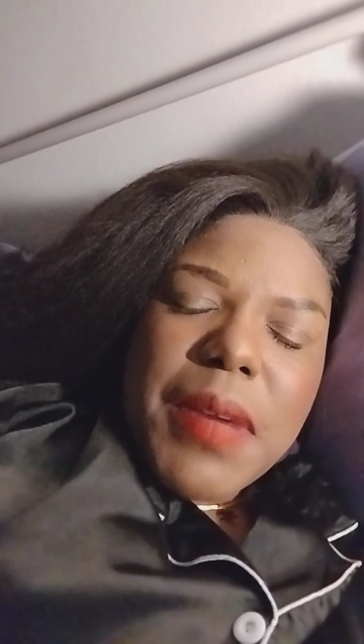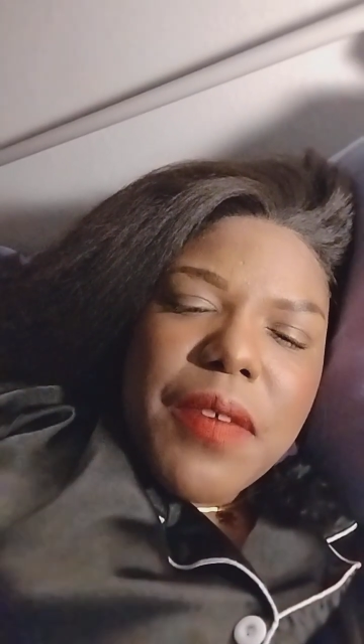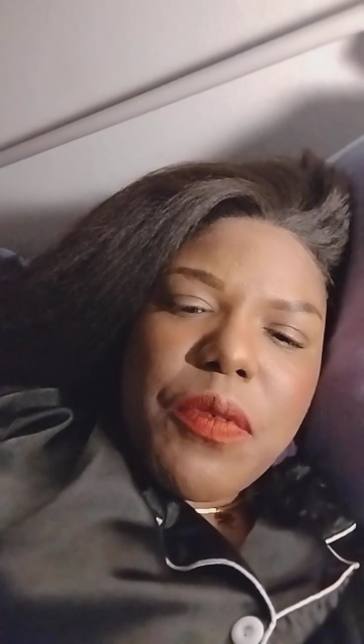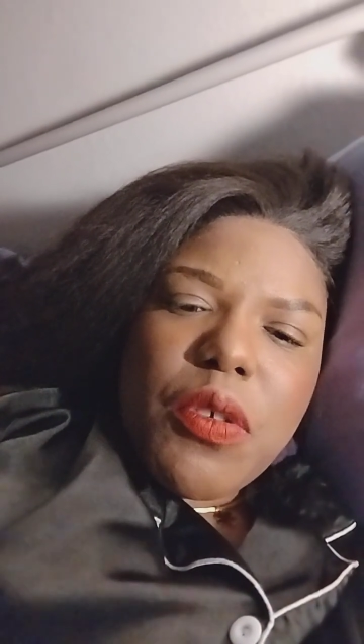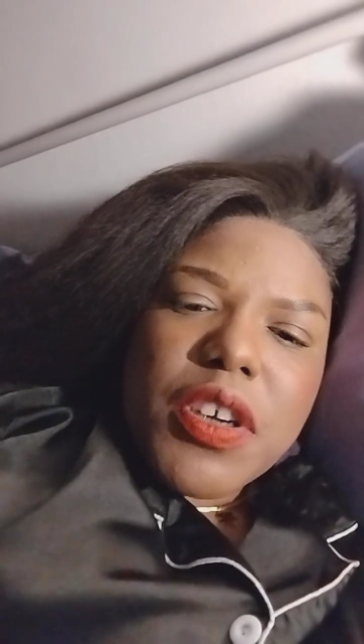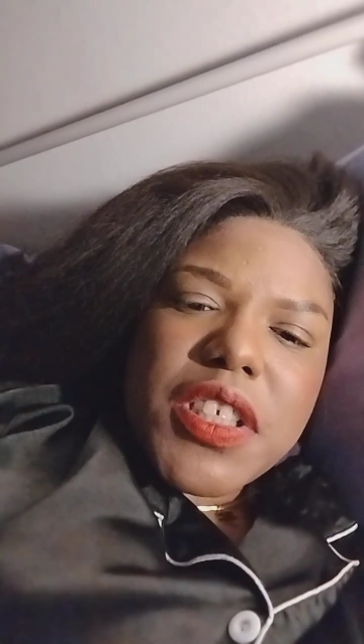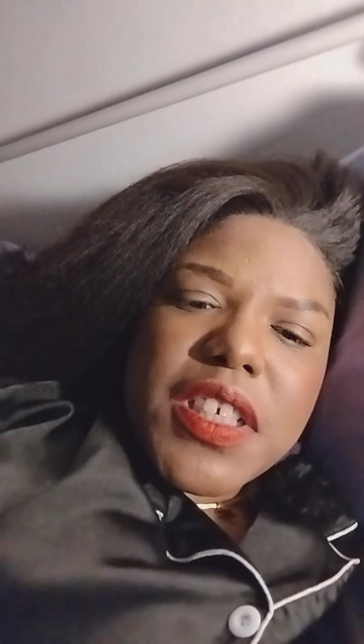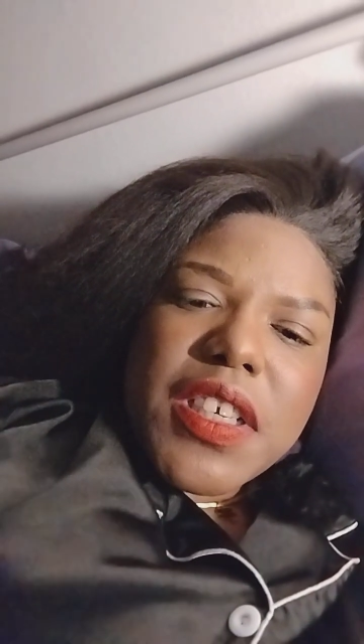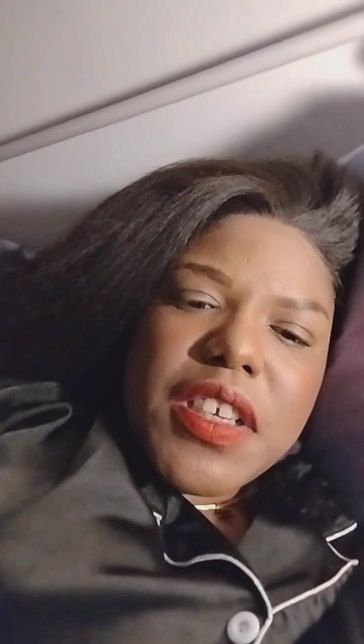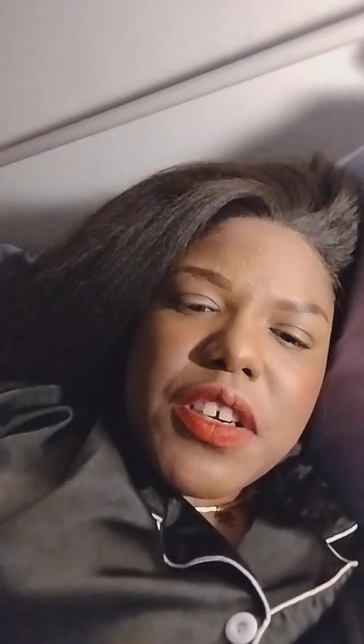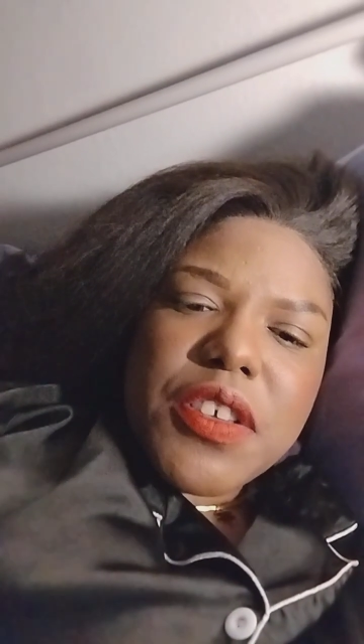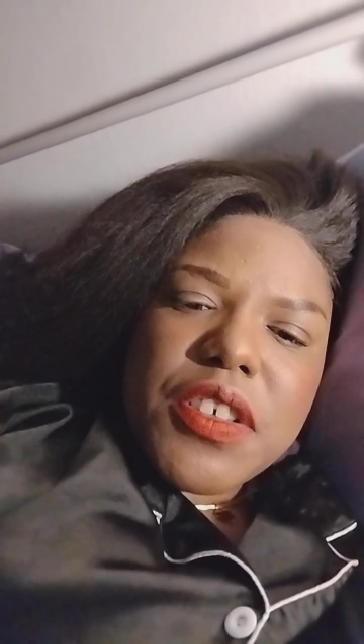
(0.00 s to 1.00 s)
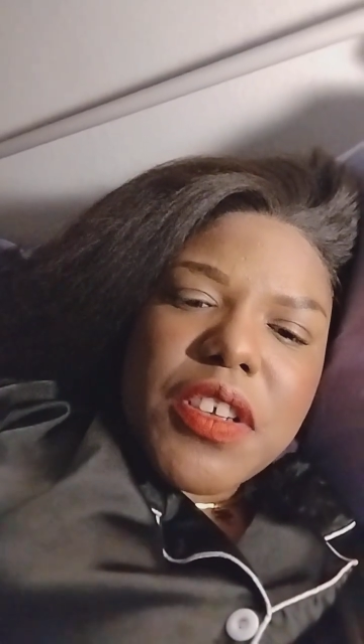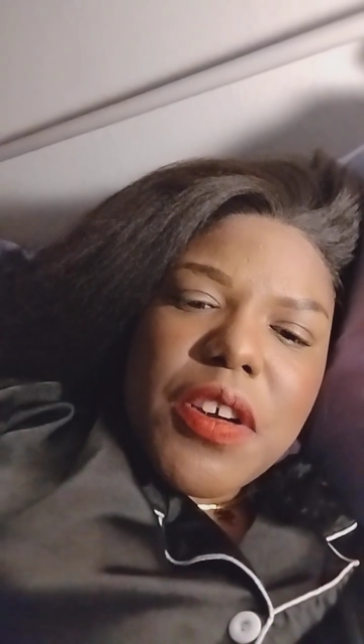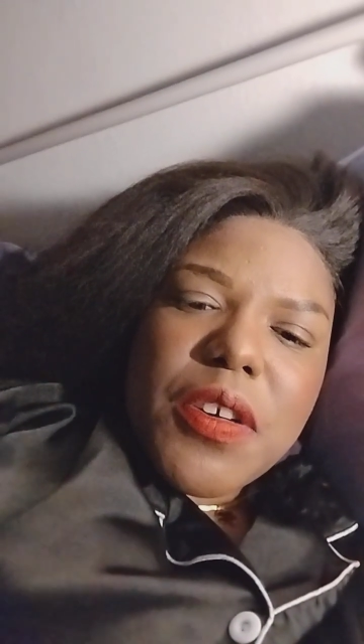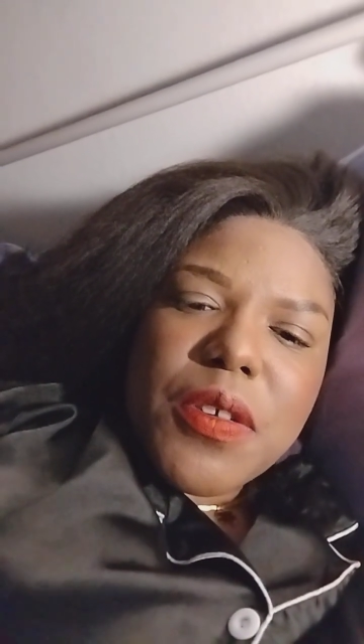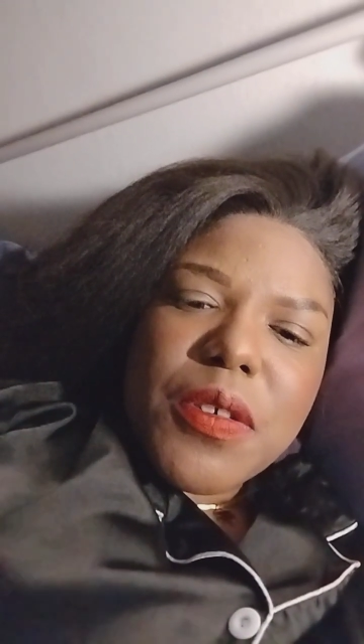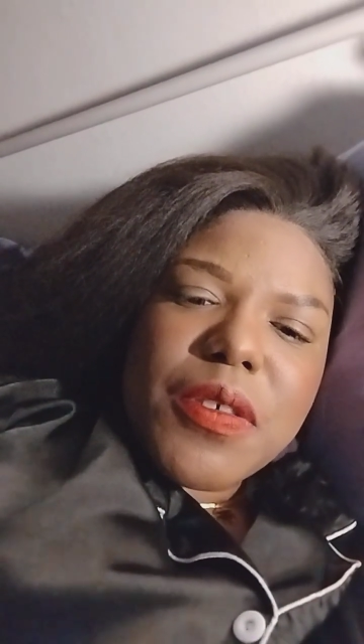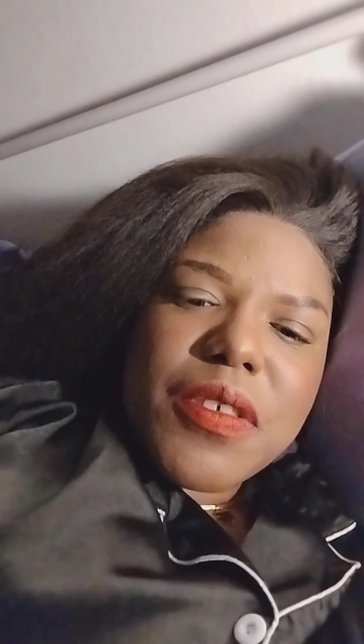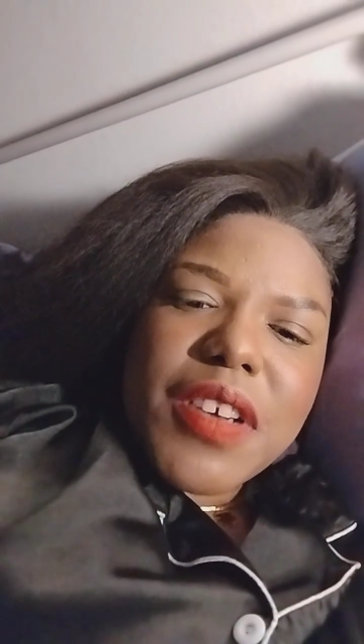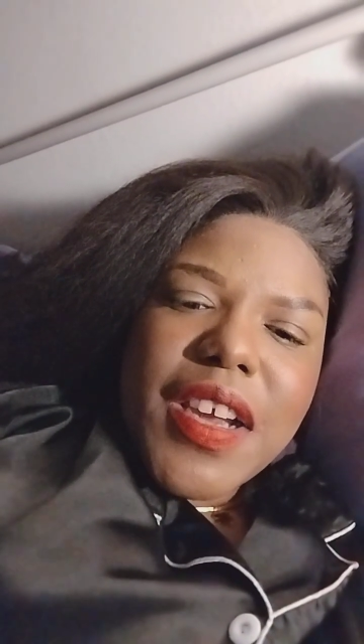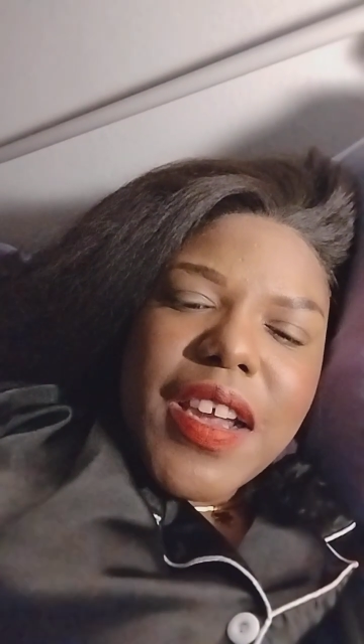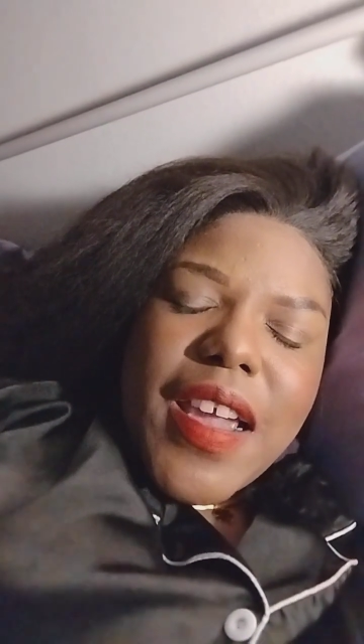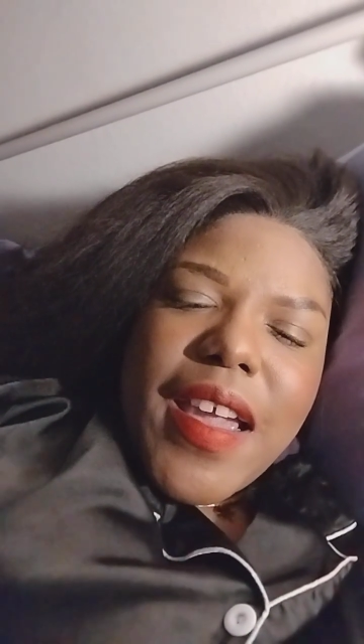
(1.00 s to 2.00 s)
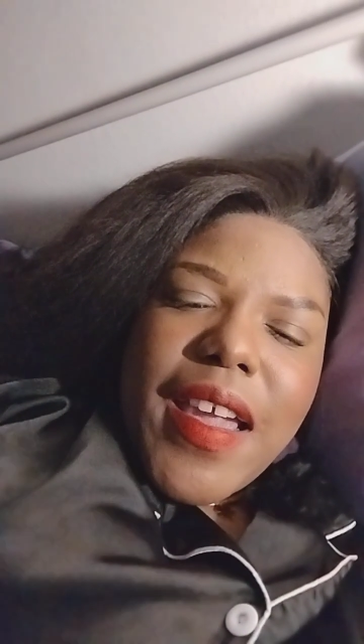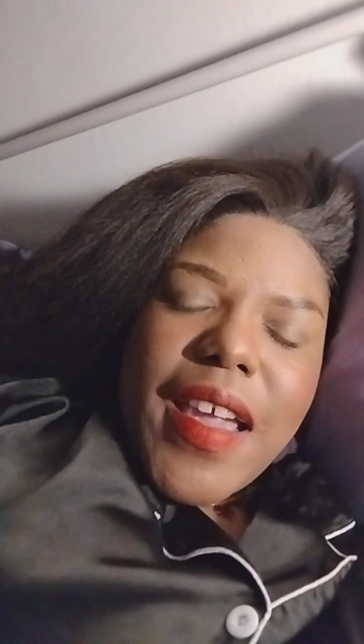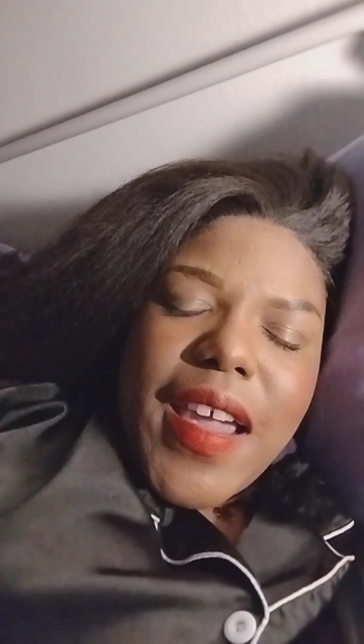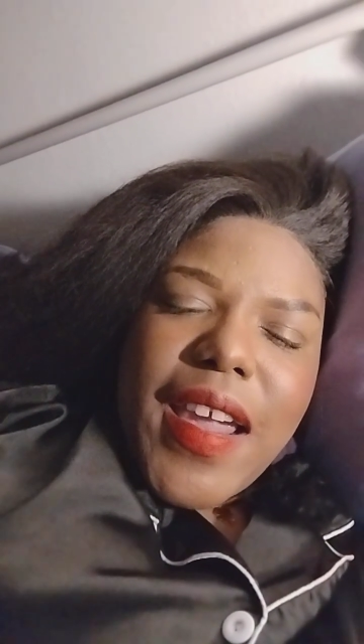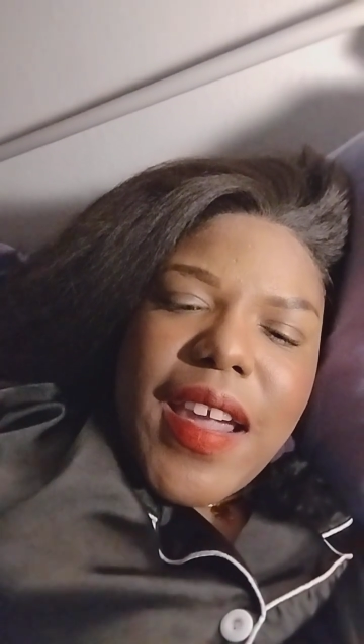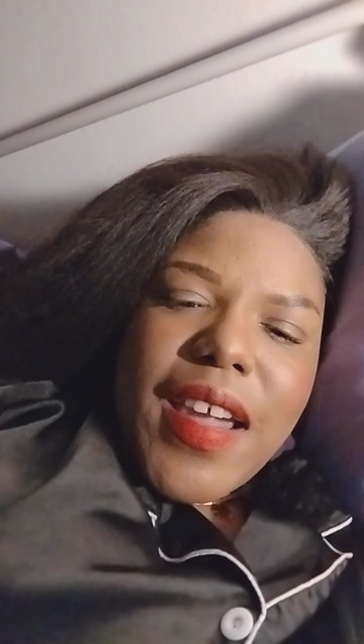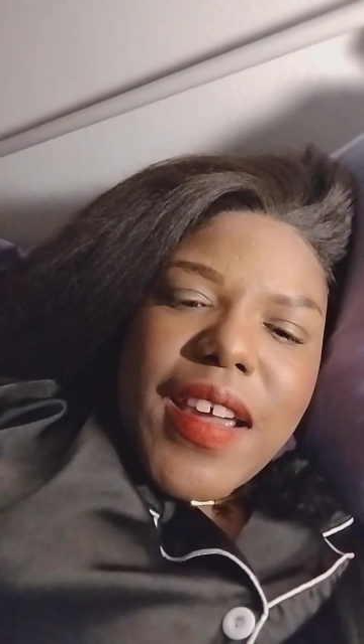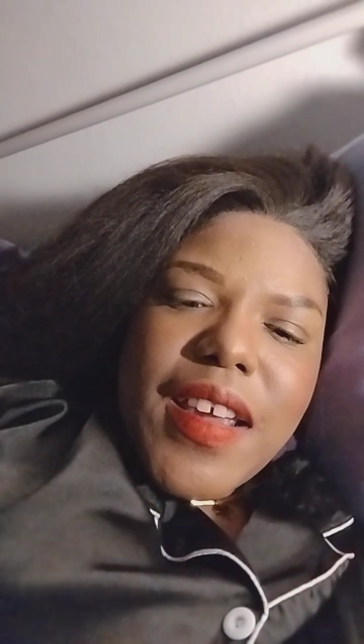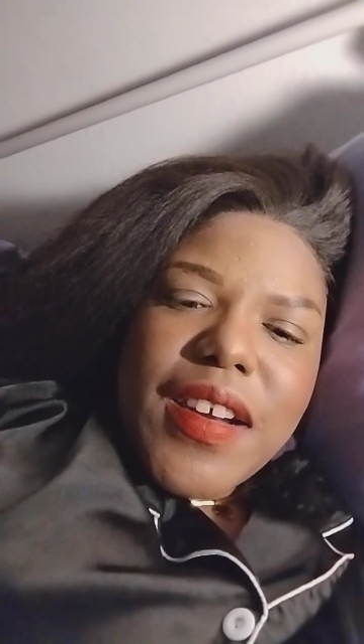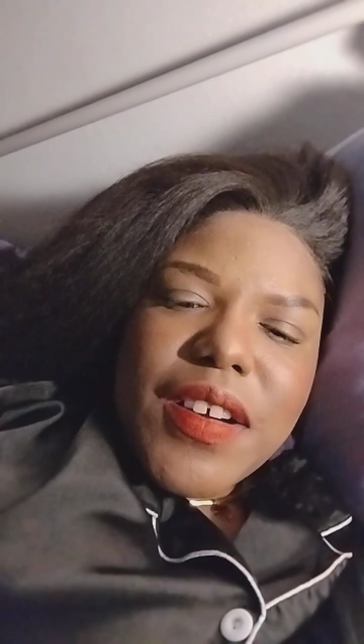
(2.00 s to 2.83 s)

at 14 years old, and